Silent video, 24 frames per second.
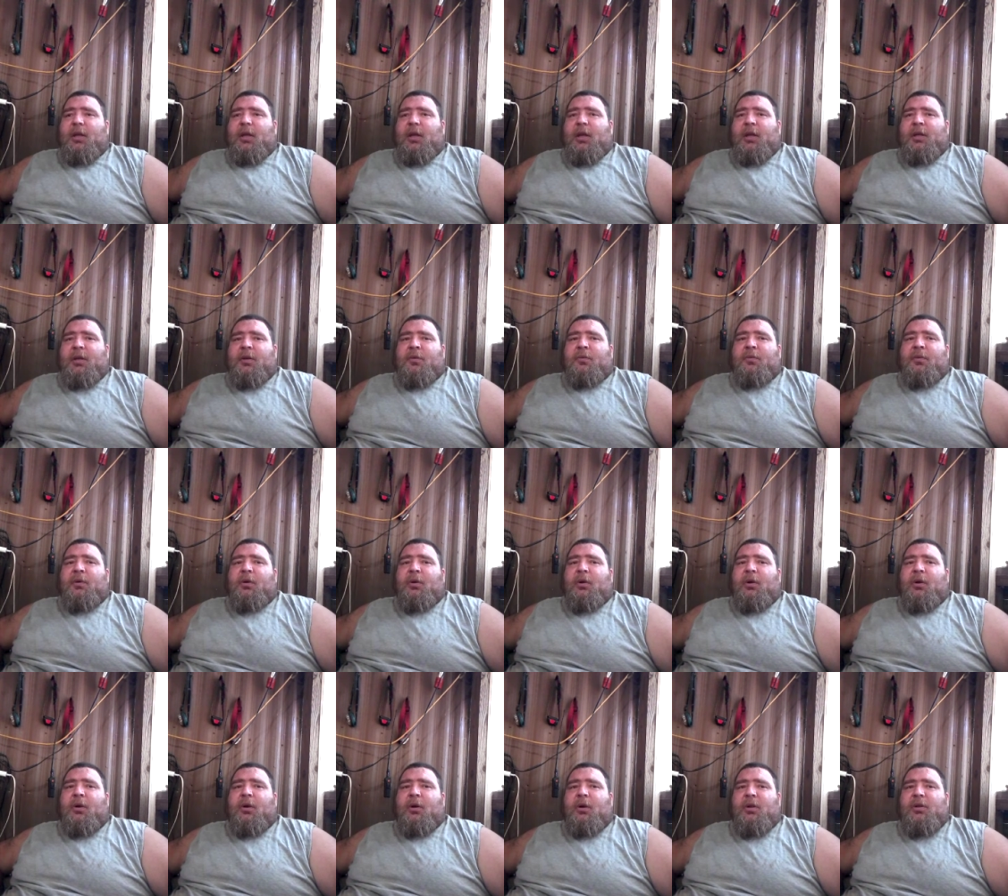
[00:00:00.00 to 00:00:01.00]
in a real
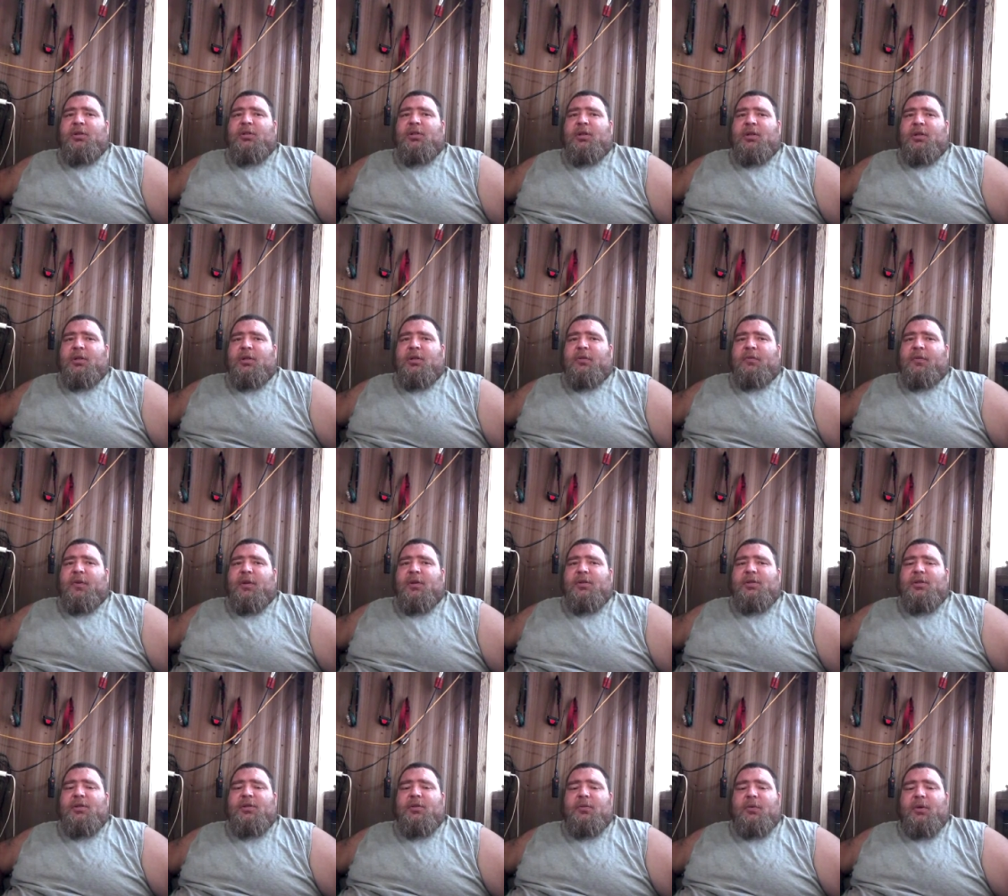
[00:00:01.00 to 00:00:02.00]
hard shit hit the fan
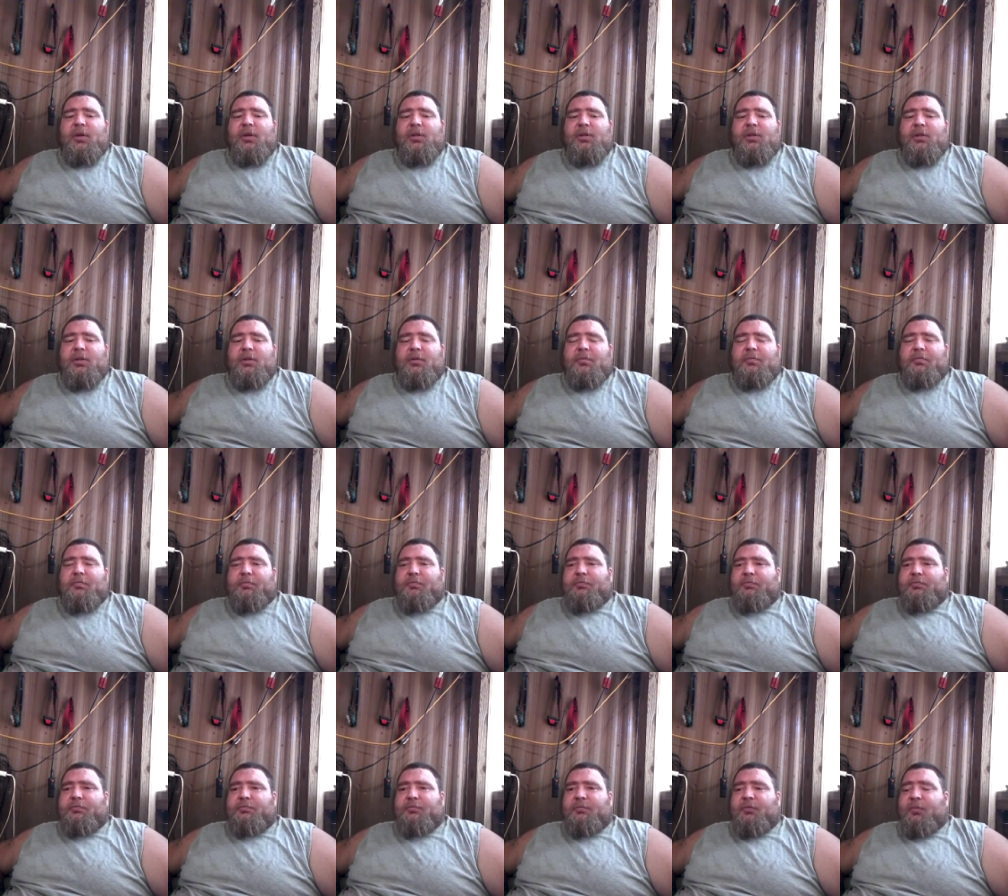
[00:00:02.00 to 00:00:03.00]
situation
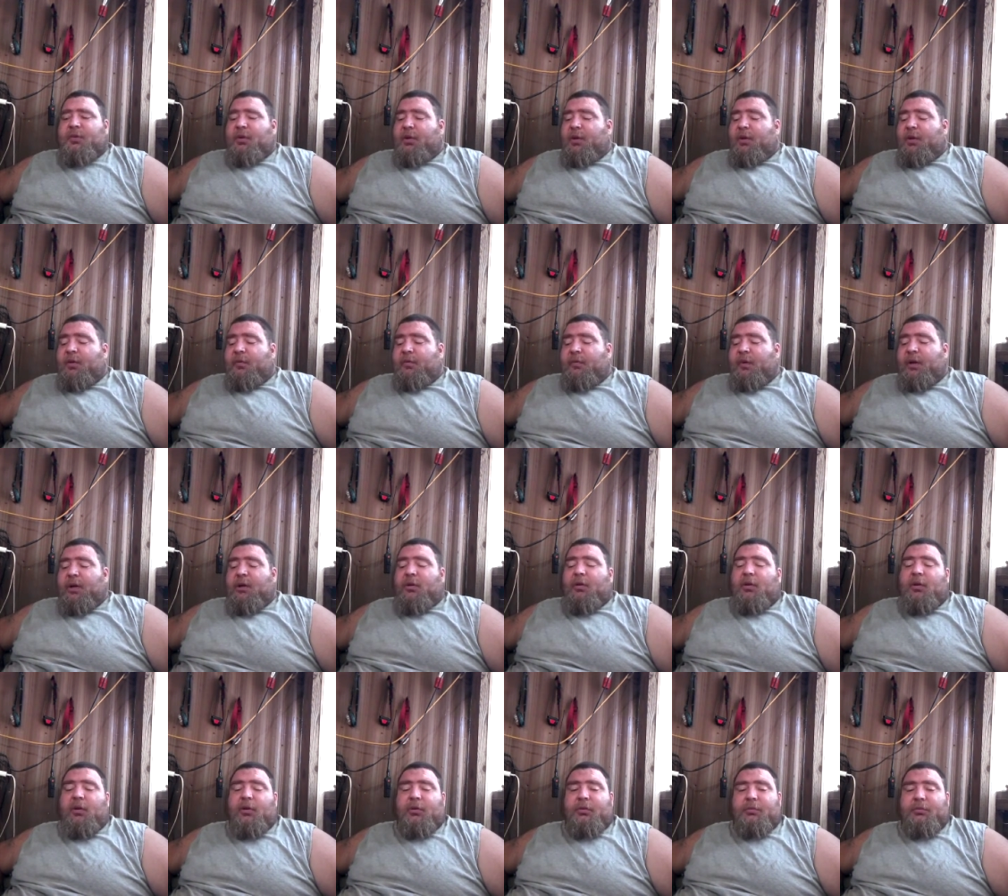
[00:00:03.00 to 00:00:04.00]
very
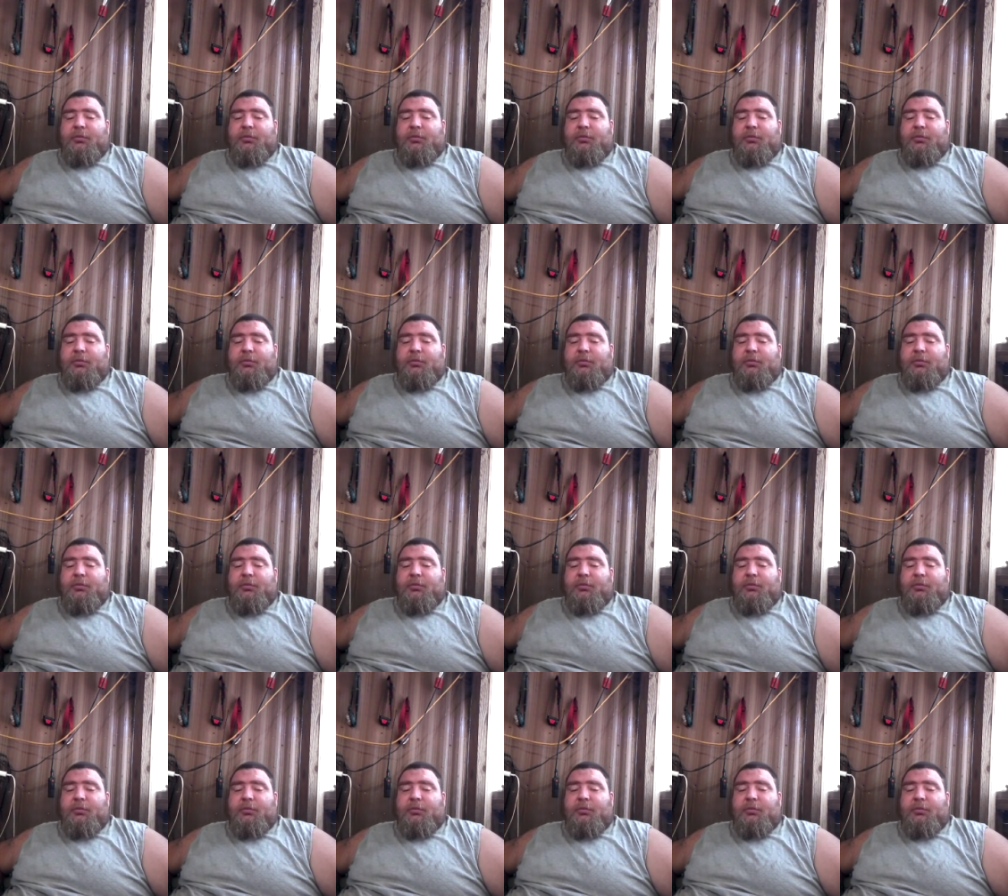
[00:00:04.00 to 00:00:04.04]
long.